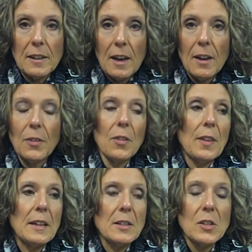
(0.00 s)
and the
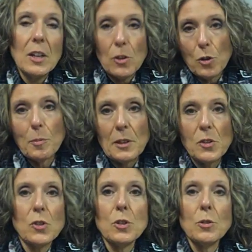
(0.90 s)
things that
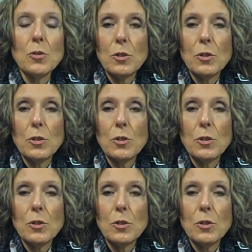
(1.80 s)
humans do